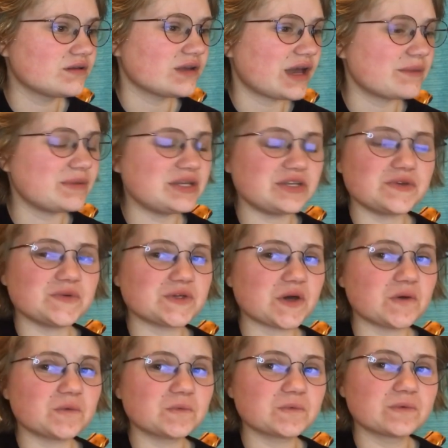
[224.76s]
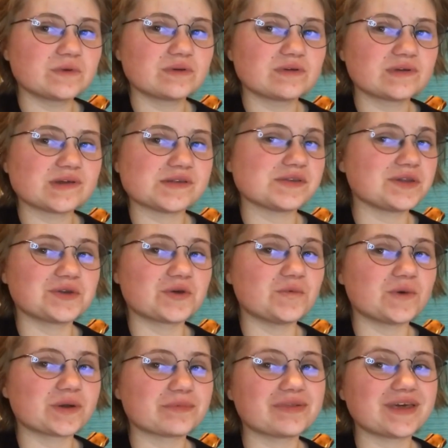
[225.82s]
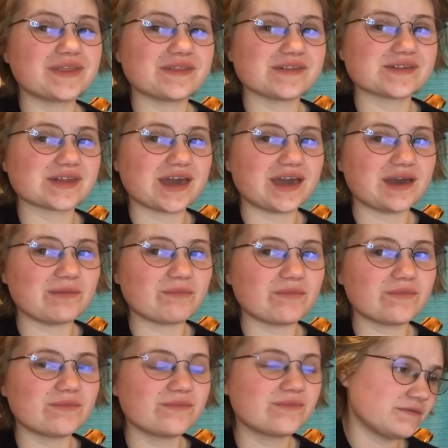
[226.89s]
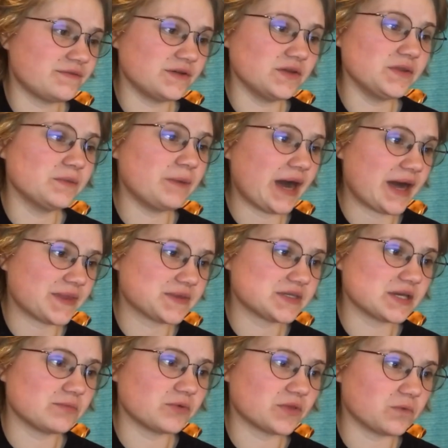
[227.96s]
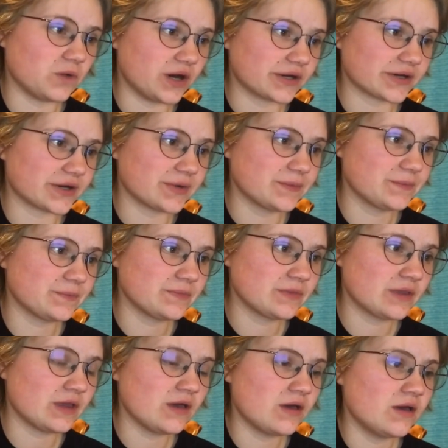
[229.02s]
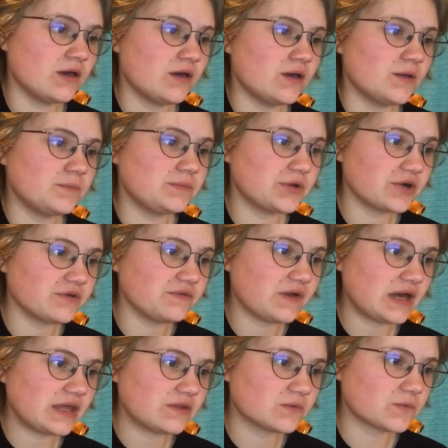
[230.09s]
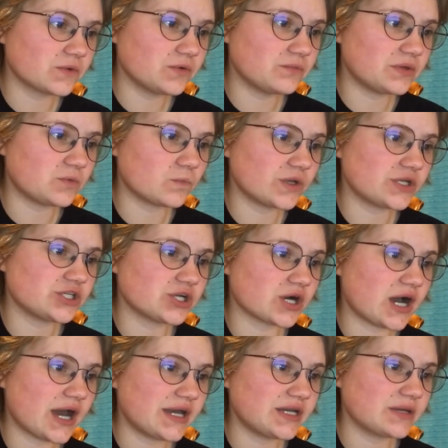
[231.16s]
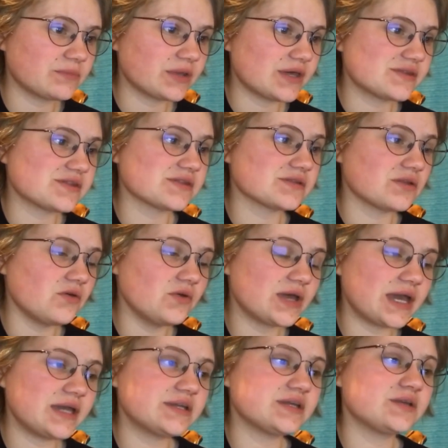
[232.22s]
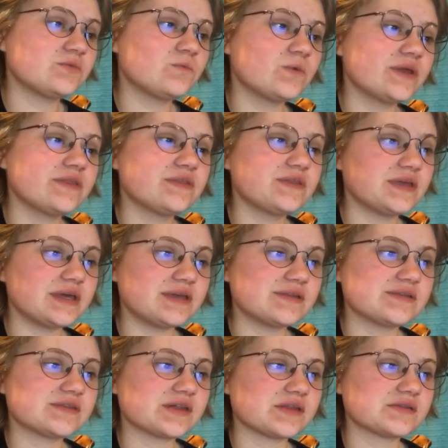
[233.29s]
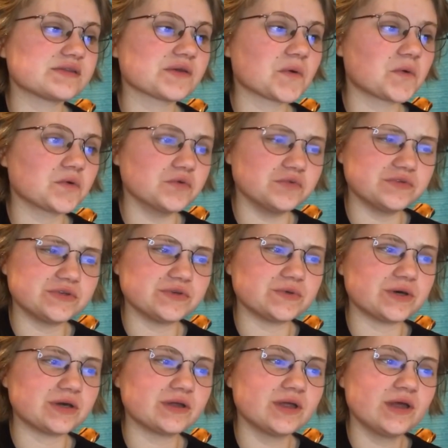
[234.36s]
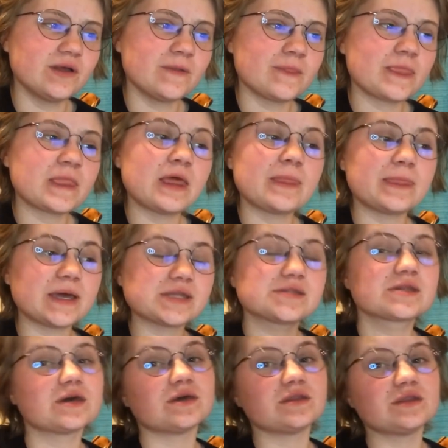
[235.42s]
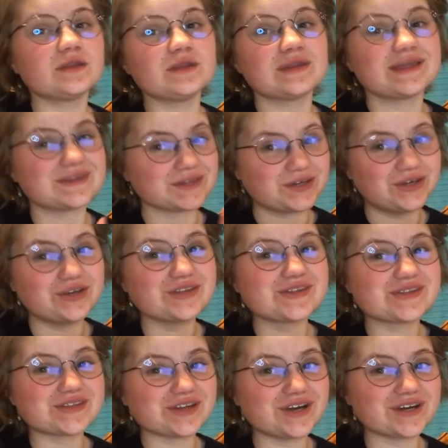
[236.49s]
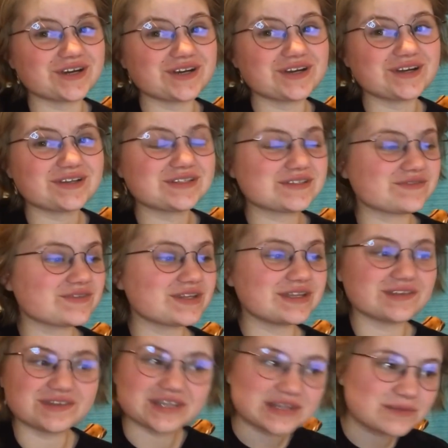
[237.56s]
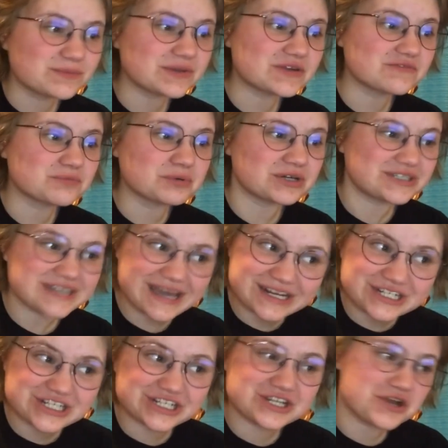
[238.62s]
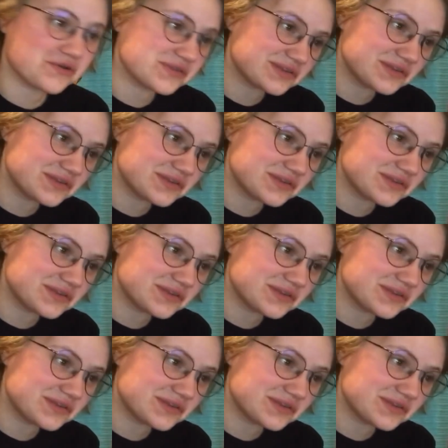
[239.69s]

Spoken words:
I mean, you don't, because you don't want to play this game. Fill the bathtub with water. Purify the room in which your hiding place is located with the incense or oofdua. That's good. That's a good start. A little bit of protection goes a